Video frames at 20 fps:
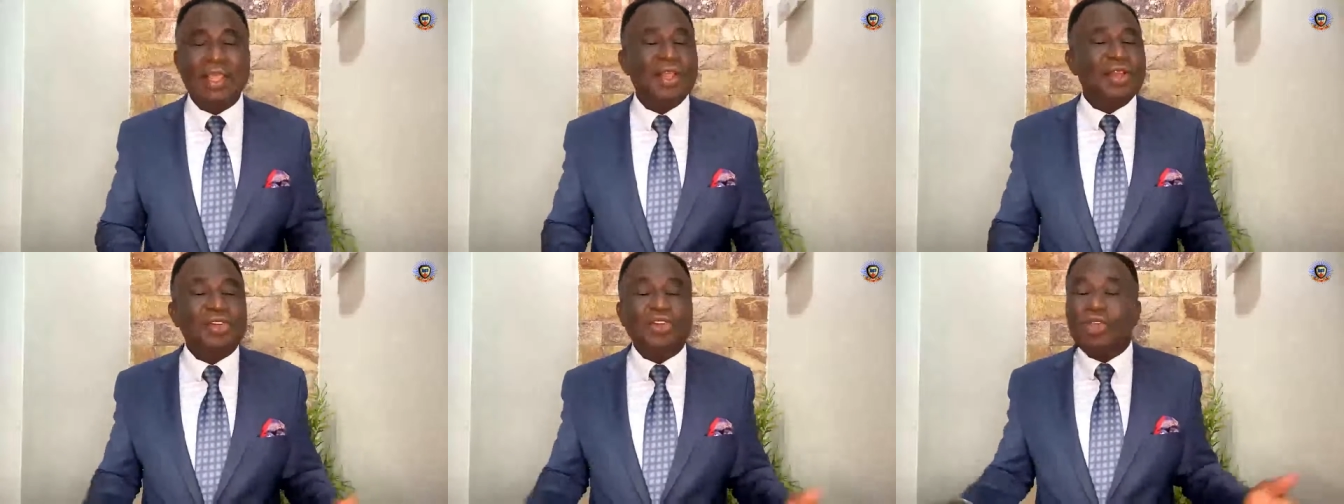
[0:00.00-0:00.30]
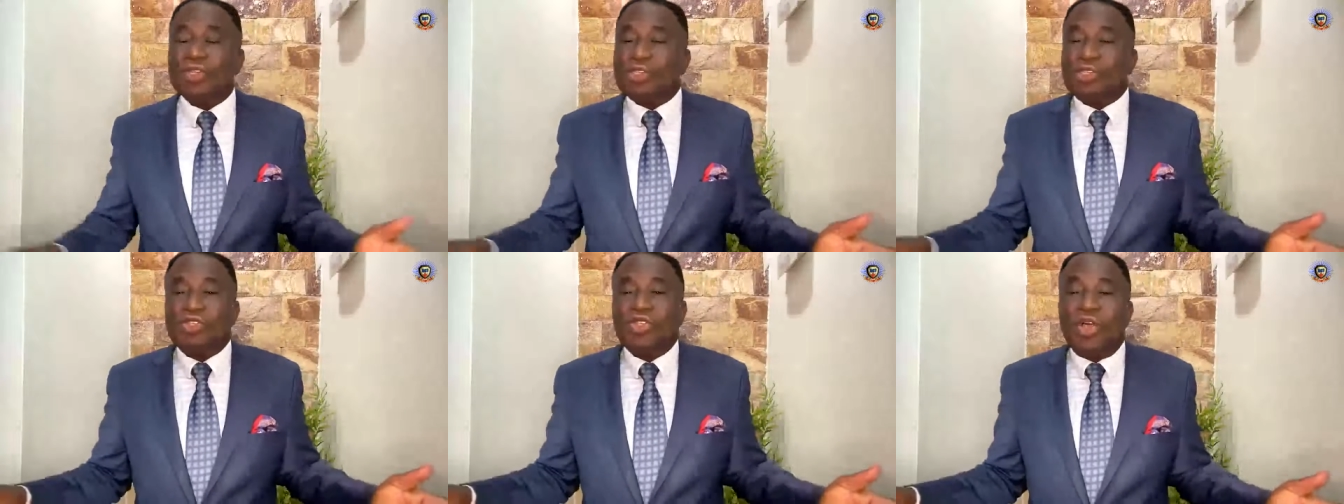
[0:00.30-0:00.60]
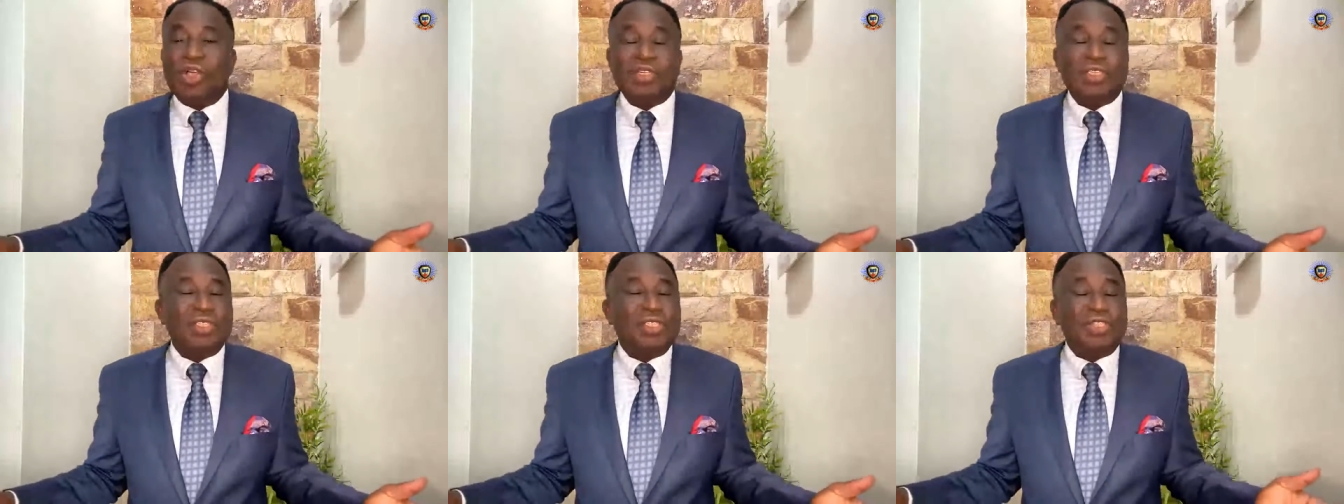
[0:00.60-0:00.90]
does
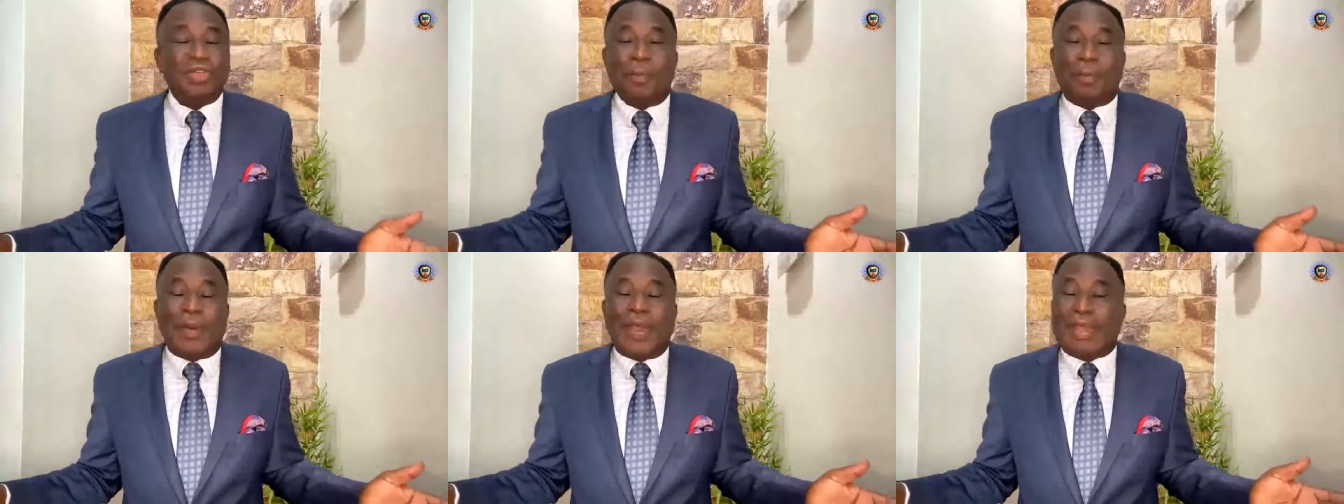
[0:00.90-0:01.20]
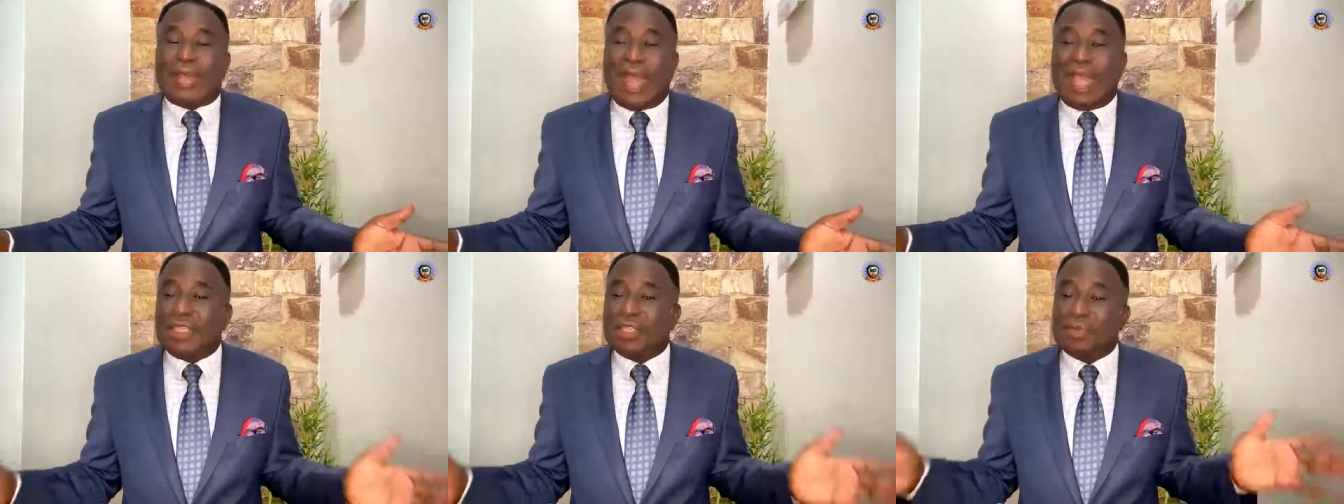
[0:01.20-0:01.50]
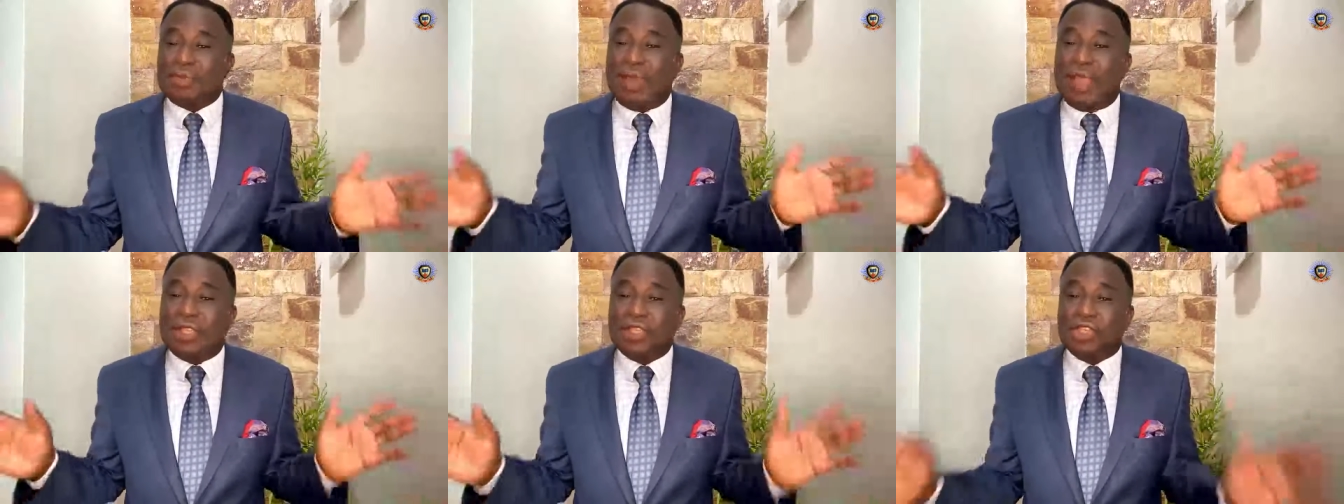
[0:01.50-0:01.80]
not jeopardize
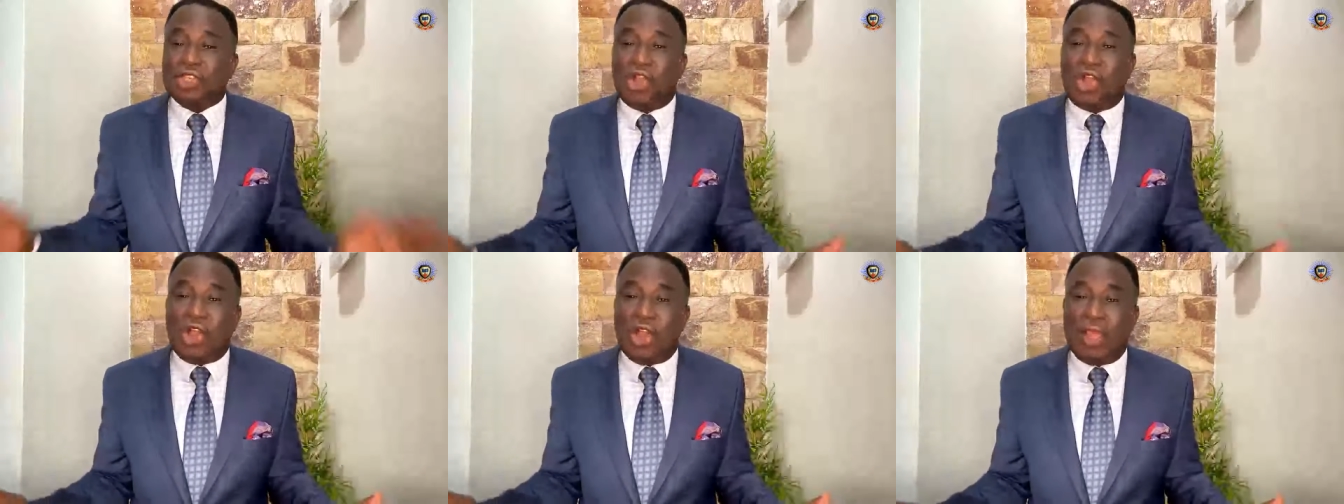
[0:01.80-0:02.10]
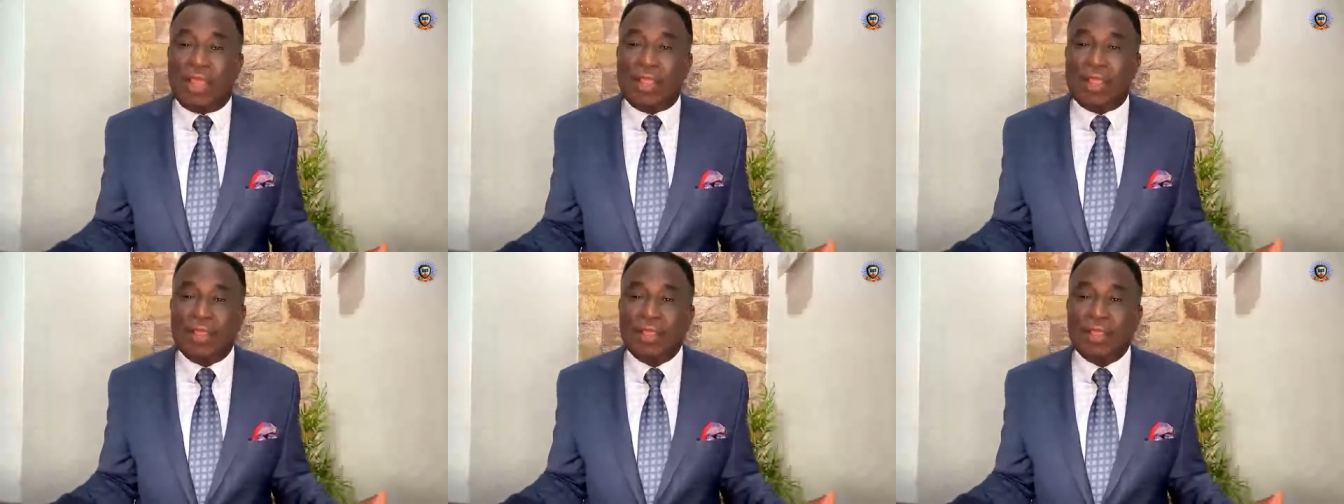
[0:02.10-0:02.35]
my joy.